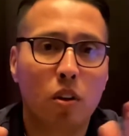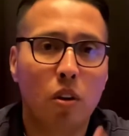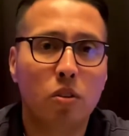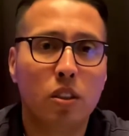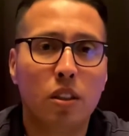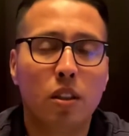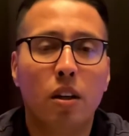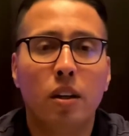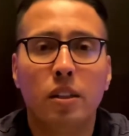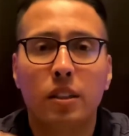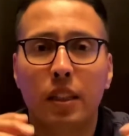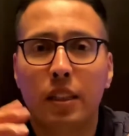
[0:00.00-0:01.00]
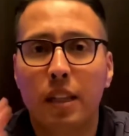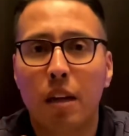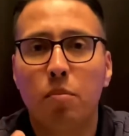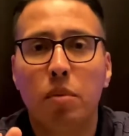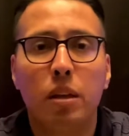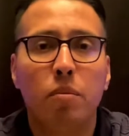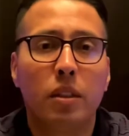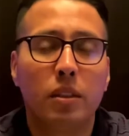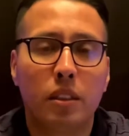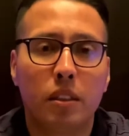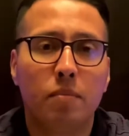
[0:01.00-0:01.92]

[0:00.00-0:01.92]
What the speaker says: costs and down payment. The